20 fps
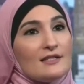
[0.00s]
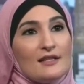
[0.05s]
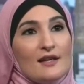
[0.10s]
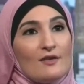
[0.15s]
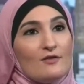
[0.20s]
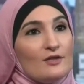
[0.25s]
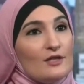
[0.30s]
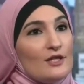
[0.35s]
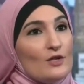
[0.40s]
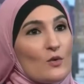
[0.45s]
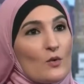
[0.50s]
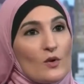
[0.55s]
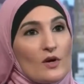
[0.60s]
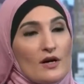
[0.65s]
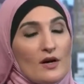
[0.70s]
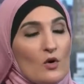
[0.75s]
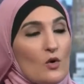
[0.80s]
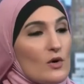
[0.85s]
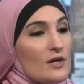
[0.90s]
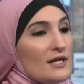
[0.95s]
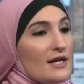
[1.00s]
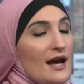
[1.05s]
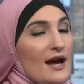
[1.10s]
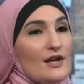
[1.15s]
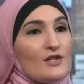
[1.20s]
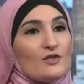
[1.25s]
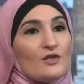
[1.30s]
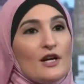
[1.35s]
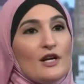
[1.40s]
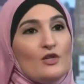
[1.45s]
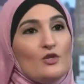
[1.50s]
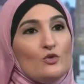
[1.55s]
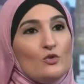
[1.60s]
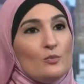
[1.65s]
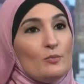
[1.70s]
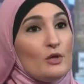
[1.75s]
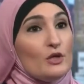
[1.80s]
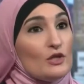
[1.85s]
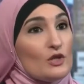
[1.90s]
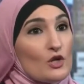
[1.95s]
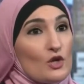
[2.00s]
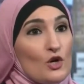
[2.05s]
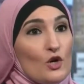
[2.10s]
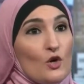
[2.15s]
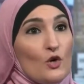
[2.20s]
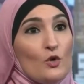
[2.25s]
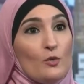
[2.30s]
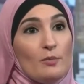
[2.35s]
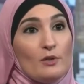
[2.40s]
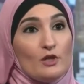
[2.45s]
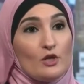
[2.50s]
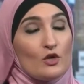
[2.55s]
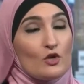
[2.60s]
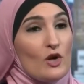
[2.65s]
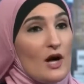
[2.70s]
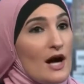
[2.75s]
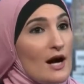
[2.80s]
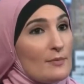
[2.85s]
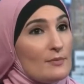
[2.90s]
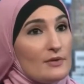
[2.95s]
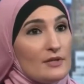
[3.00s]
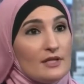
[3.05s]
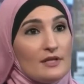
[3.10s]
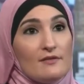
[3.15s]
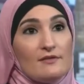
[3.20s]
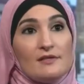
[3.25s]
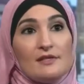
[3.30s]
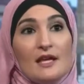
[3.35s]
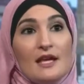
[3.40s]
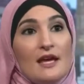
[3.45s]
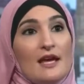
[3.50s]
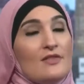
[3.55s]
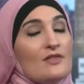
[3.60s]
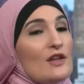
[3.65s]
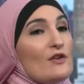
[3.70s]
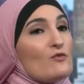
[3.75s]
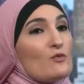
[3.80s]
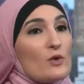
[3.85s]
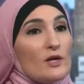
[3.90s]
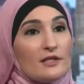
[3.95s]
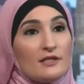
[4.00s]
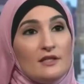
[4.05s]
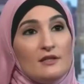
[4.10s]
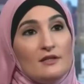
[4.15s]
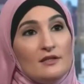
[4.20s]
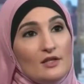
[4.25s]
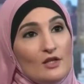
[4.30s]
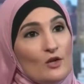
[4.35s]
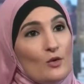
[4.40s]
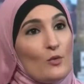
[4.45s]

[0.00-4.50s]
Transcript: every organizer I knew, political operatives that have worked in,